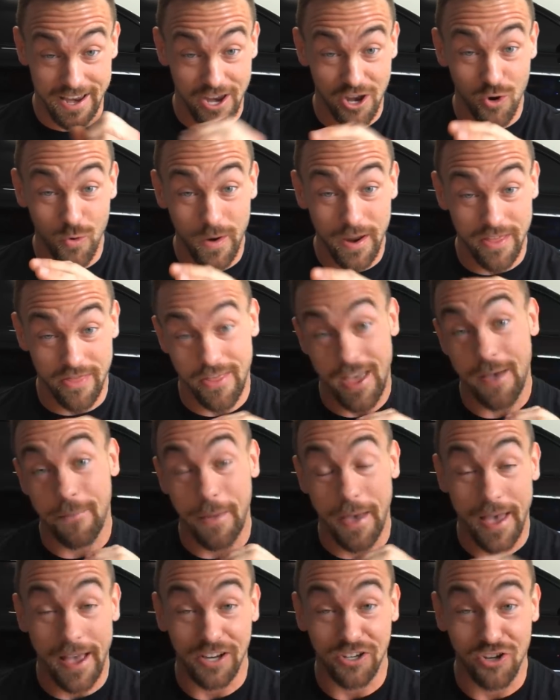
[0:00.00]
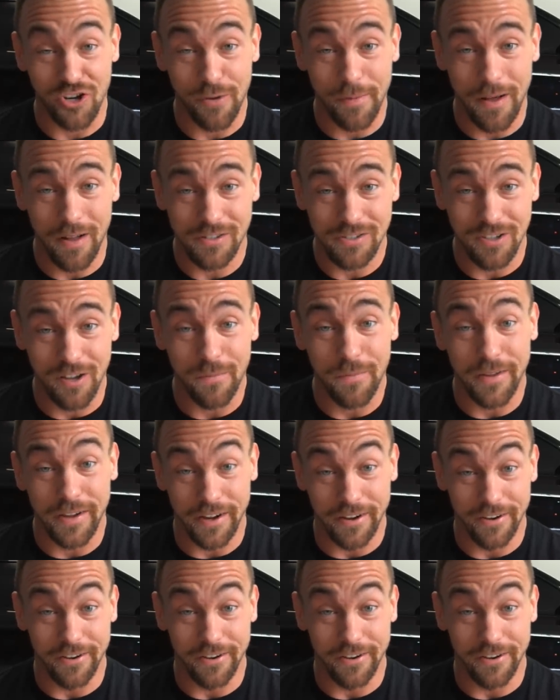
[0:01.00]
into it and that passionate about something,